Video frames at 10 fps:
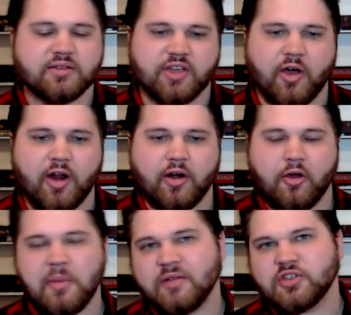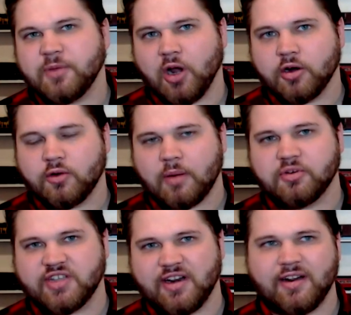So I don't know. It may have just been
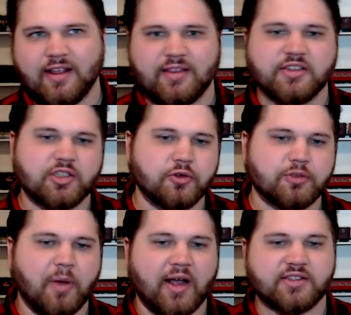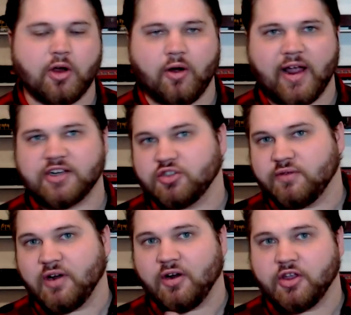underrepresented, and these two spots are actually
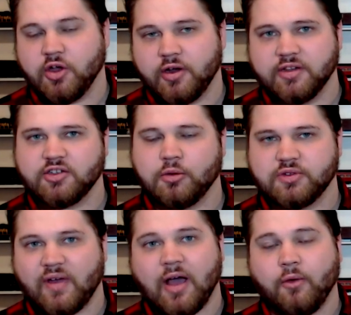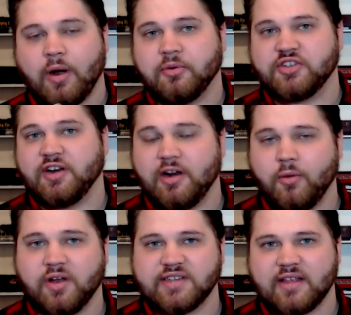very good in terms of how represented it
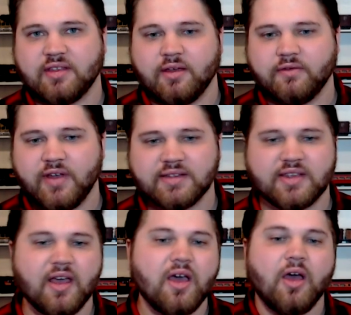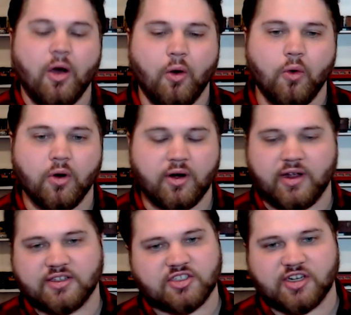was at the event. Or
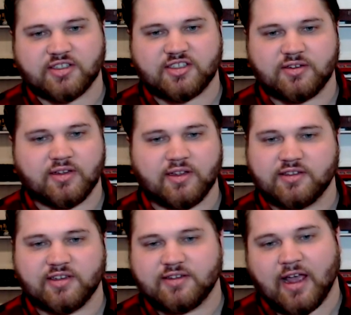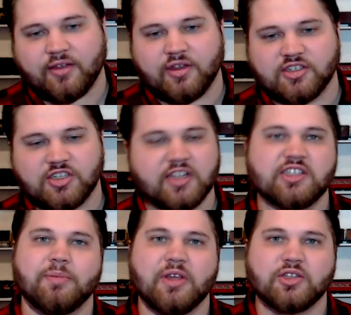it's just it's a deck that just needs
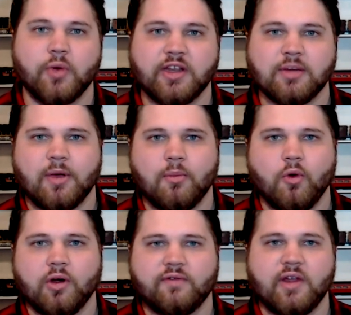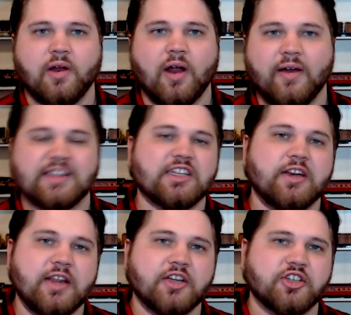to be tweaked a bit more to figure out its
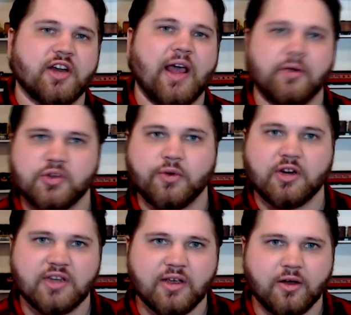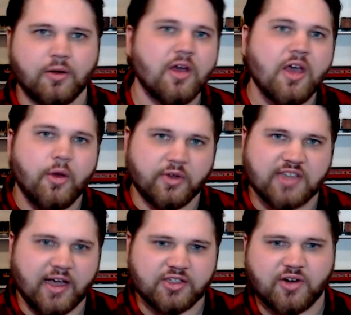niche and how it's going to deal with
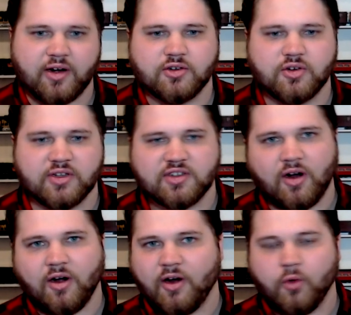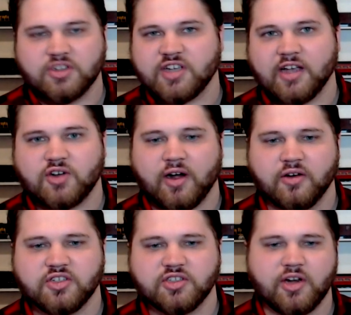Sky Striker Trickstar or Sky
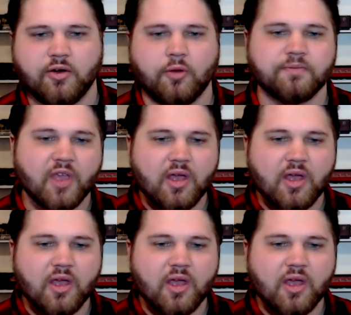Strikers in general.